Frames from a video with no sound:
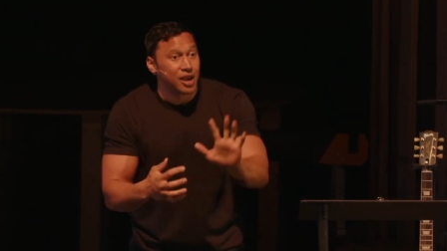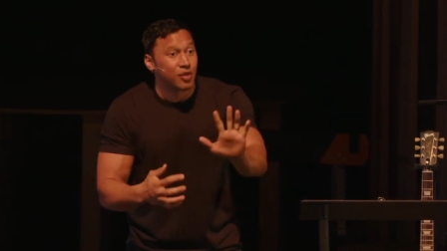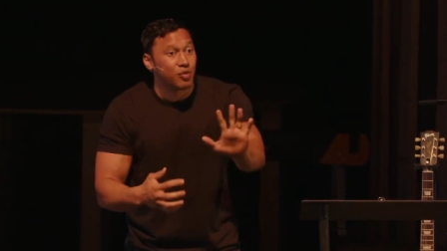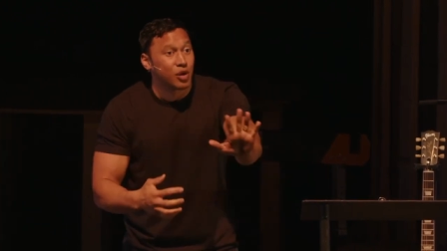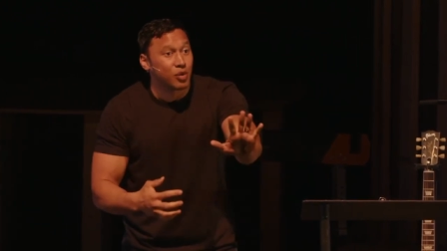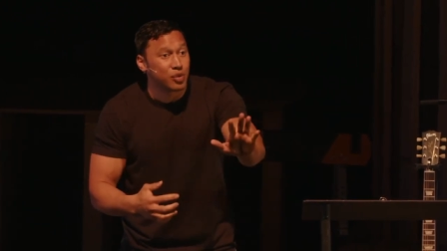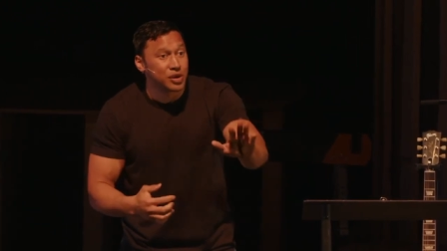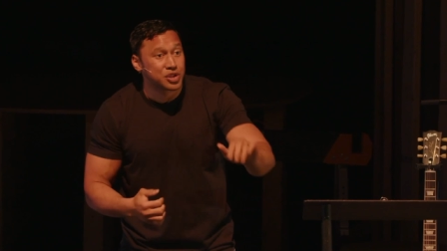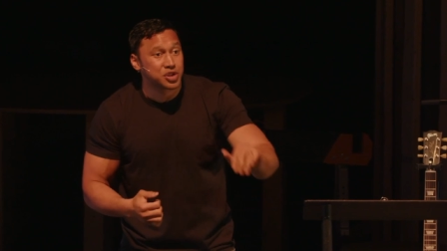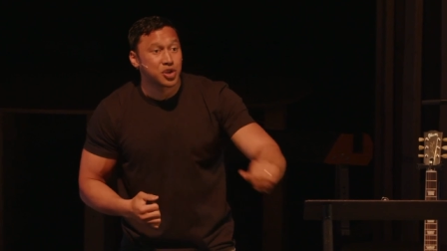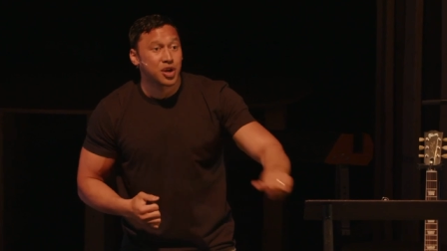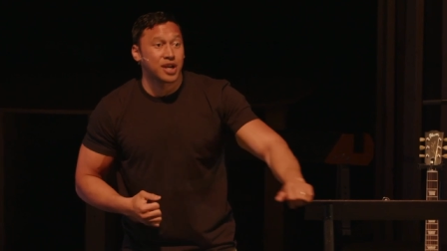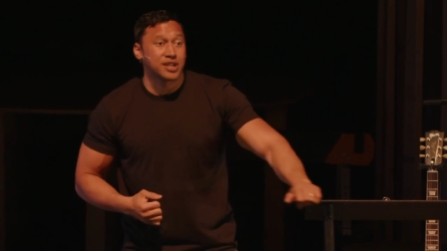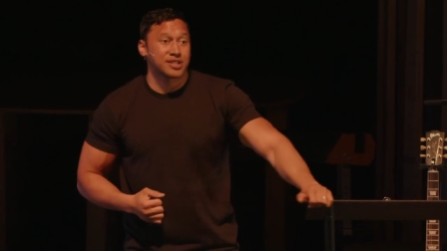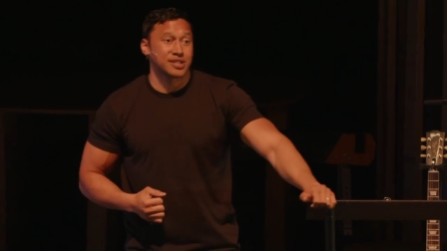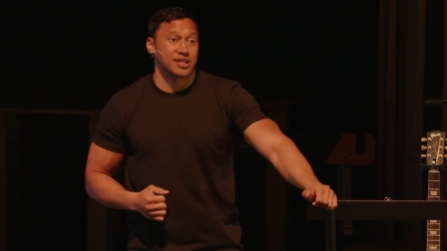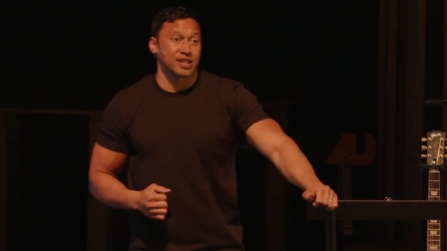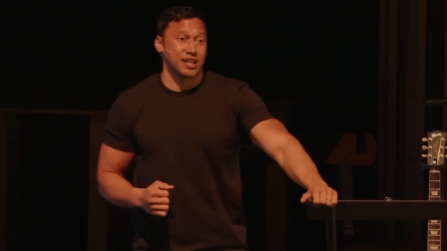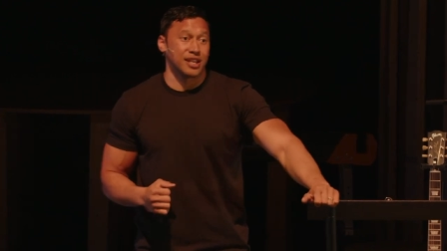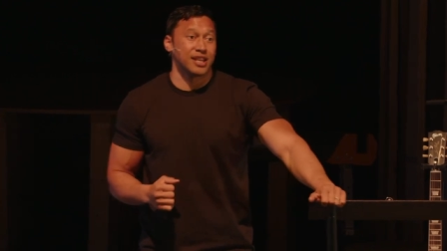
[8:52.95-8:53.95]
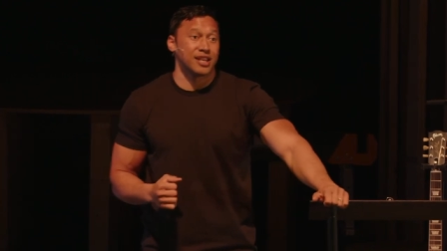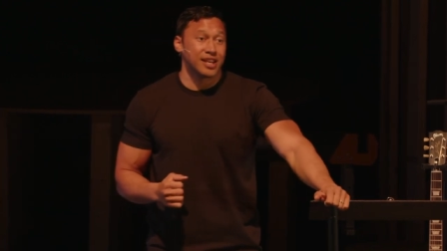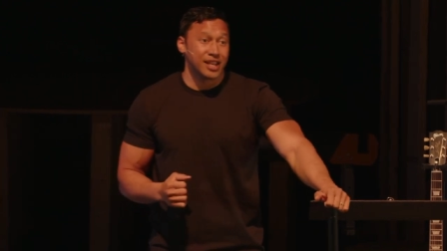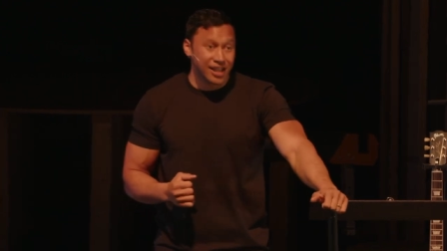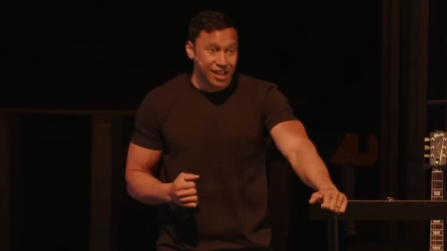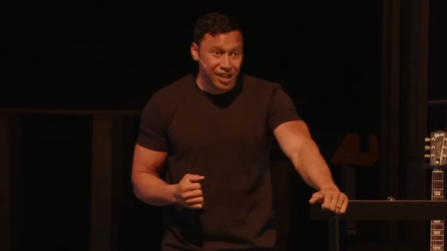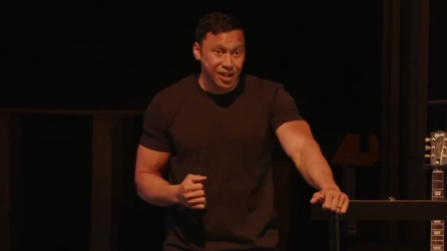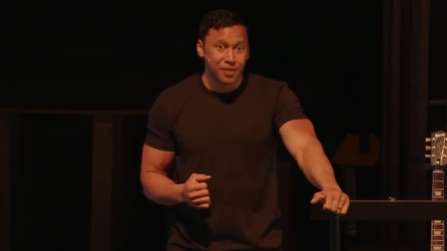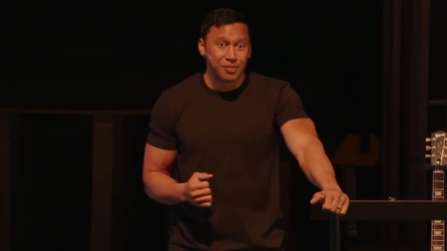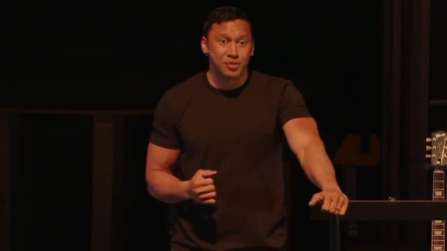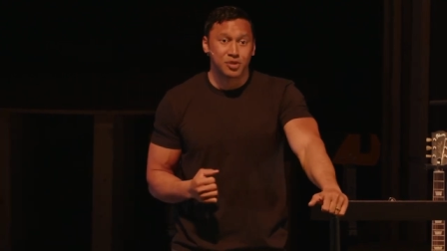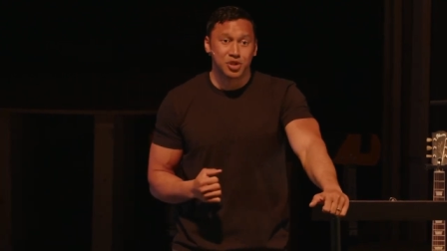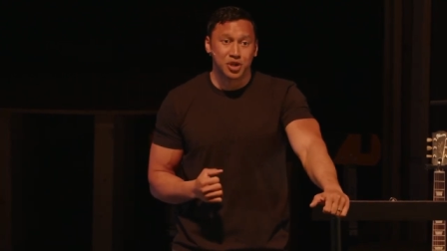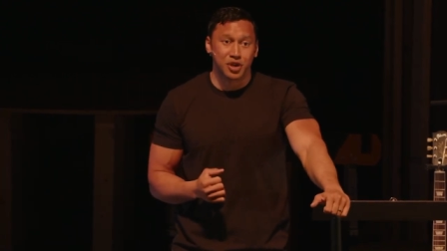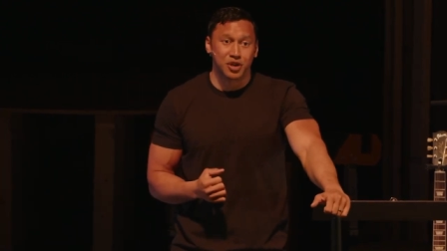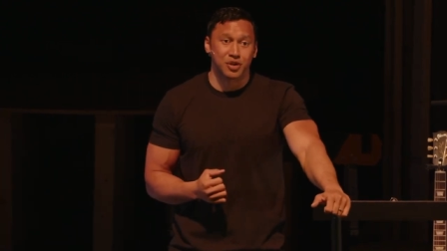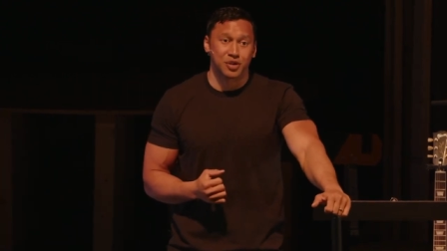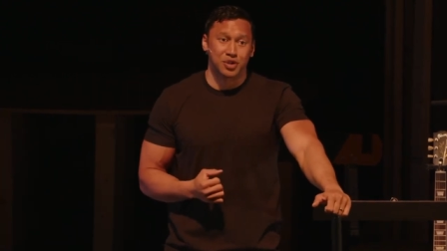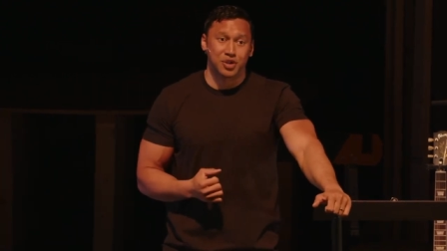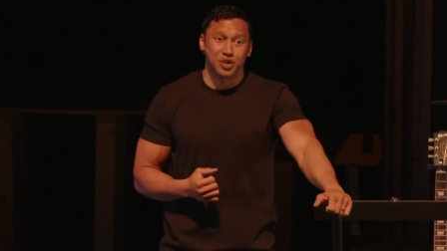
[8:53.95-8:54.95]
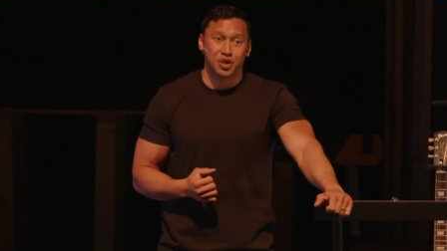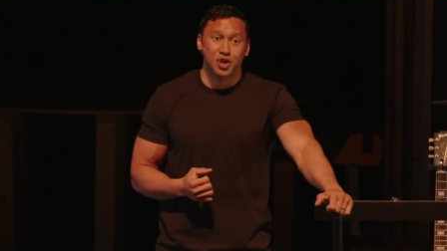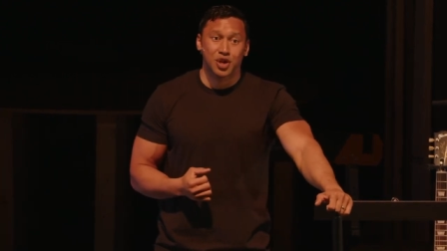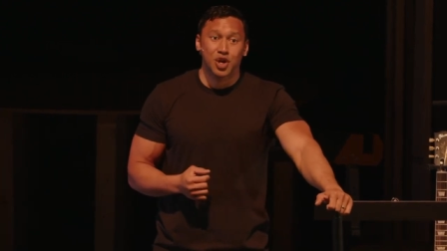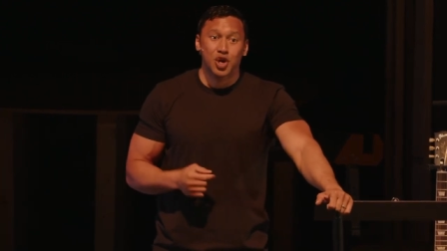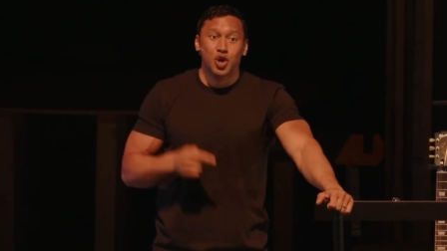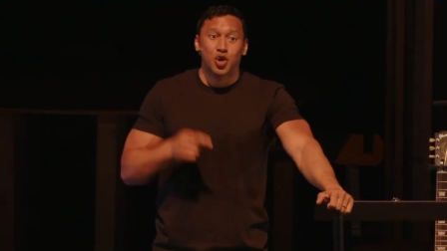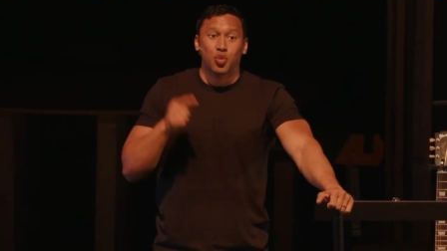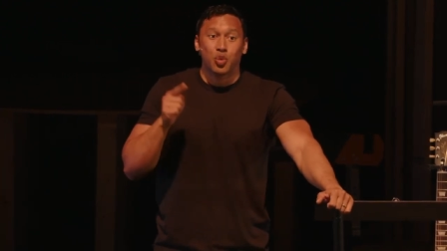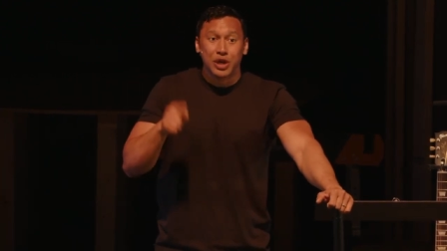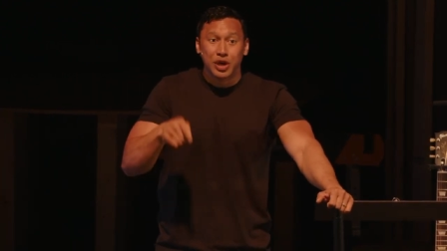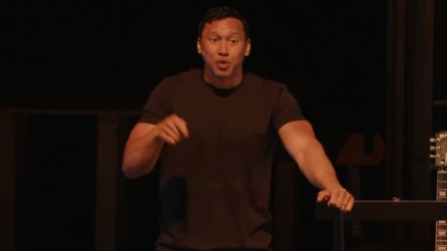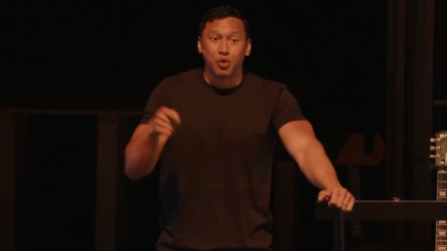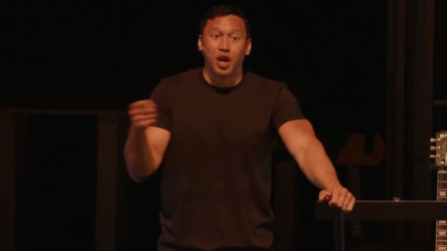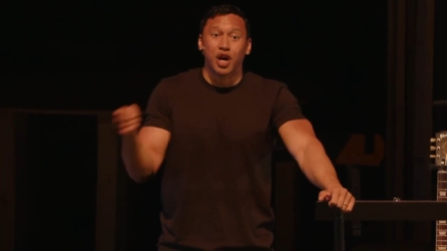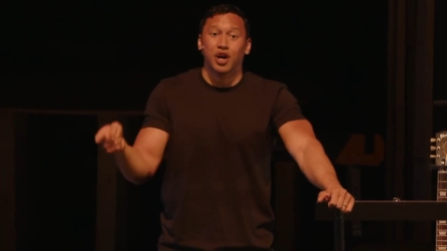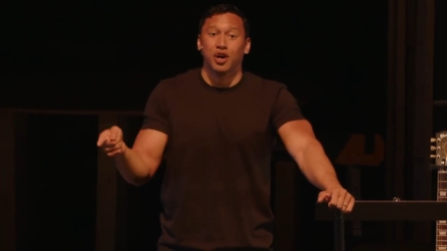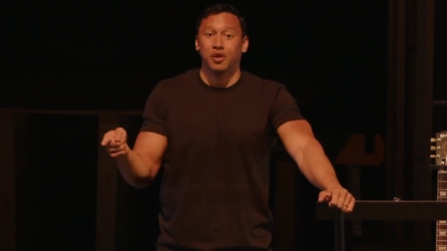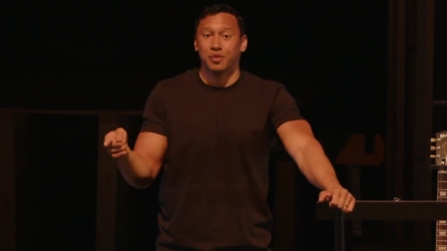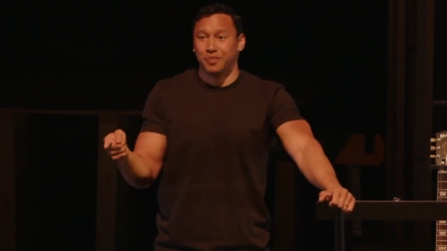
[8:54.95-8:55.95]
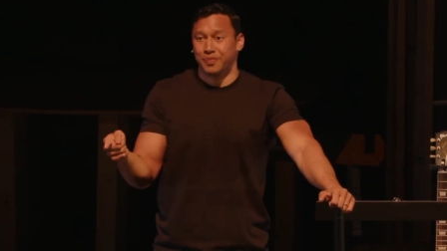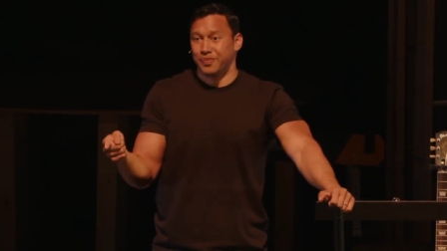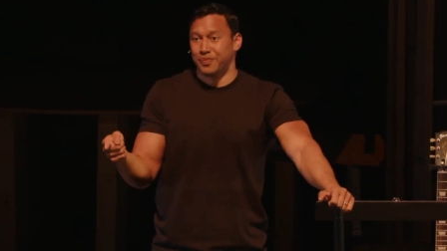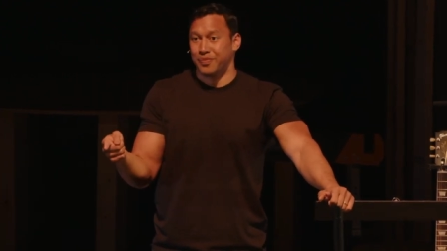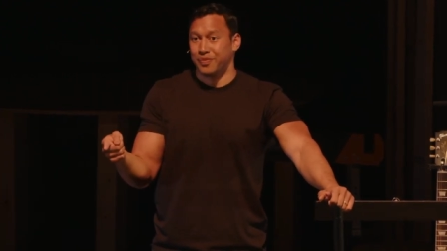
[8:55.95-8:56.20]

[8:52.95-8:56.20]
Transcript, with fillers: And when we trust in Him, church, we grow.